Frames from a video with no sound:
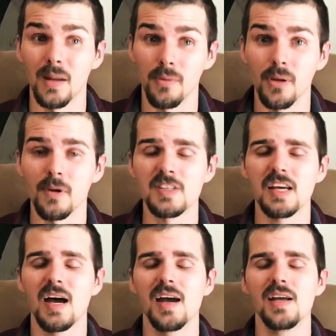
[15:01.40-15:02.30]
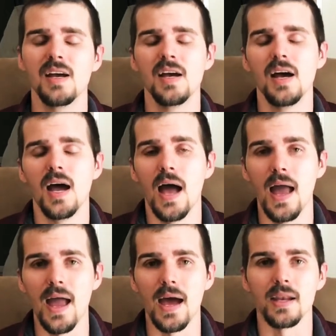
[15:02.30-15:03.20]
of put it aside.
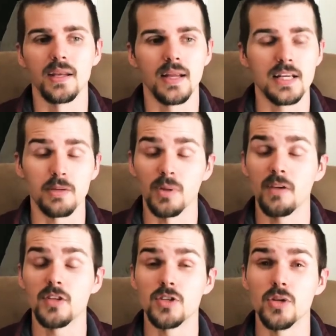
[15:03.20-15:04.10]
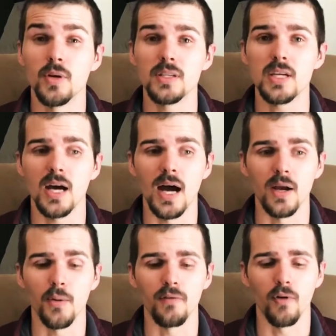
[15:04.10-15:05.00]
And yes, I'd love to do it
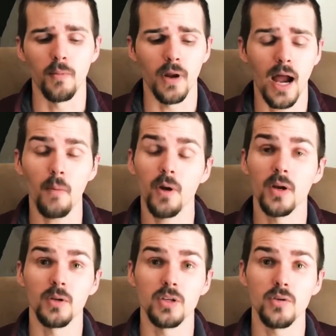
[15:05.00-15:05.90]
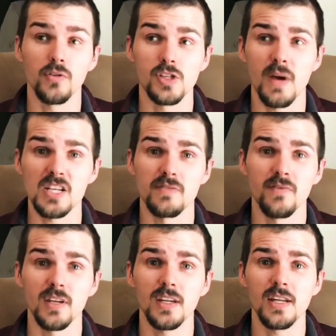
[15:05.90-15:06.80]
going forward, but how we're going to do for Smash
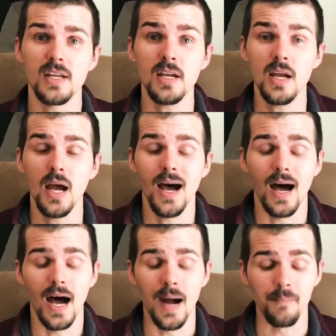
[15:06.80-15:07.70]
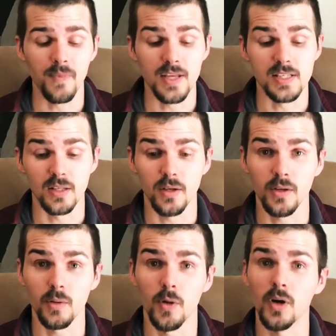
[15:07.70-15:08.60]
Infinity is
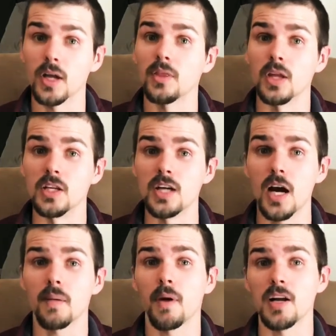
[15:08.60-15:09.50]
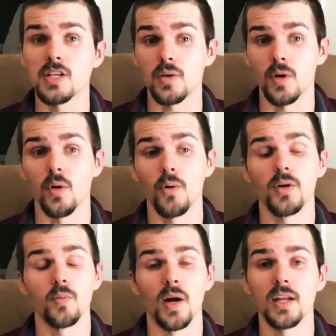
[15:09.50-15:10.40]
literally we're going to get the entire project
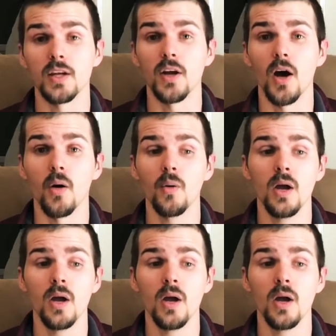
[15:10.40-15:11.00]
recorded, ready to go.